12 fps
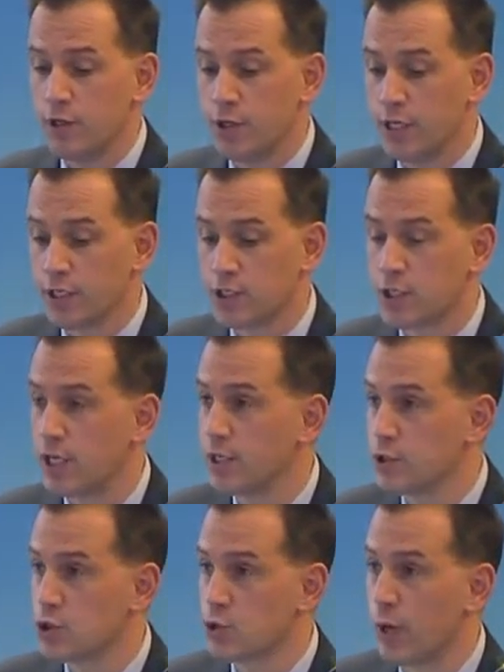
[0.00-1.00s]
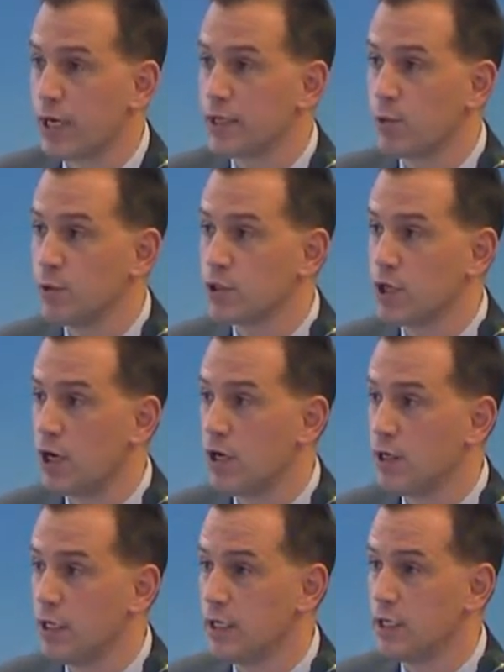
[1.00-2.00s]
extended strike that we saw
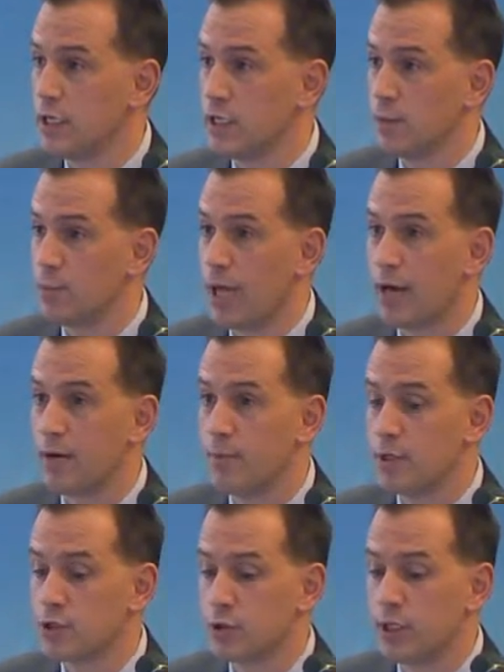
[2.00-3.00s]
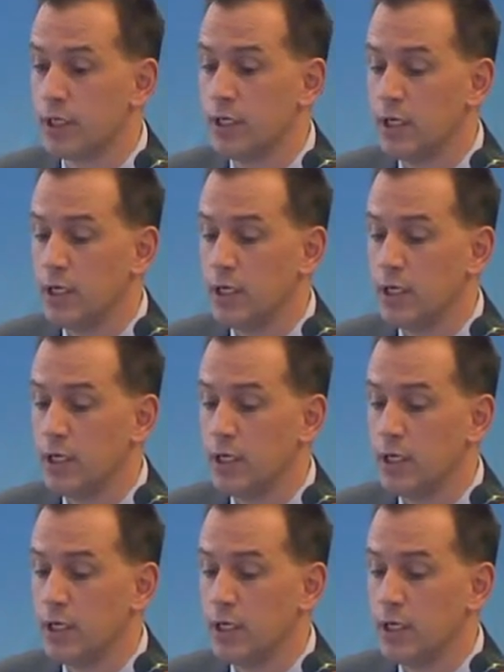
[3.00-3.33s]
in the platinum industry.